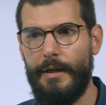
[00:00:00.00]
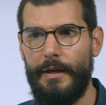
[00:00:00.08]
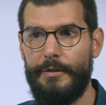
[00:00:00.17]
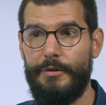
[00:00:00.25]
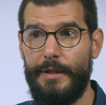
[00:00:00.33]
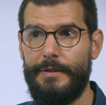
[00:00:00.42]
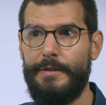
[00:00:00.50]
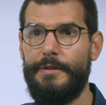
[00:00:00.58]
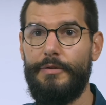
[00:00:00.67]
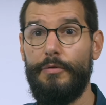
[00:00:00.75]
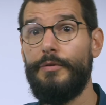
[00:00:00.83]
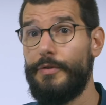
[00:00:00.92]

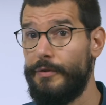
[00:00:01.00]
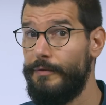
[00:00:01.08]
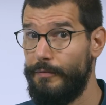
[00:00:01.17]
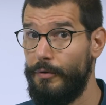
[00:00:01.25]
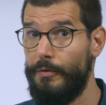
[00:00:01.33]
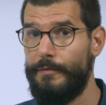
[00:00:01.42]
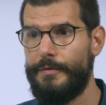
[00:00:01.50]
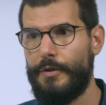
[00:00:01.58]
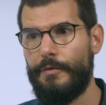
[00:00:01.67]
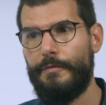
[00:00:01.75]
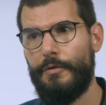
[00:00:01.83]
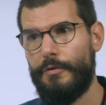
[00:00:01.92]
addresses also involves
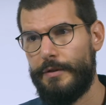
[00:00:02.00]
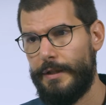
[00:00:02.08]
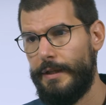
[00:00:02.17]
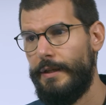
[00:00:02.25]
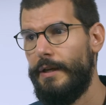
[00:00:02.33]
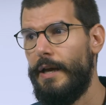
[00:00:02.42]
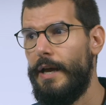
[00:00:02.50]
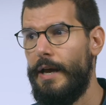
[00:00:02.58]
confronting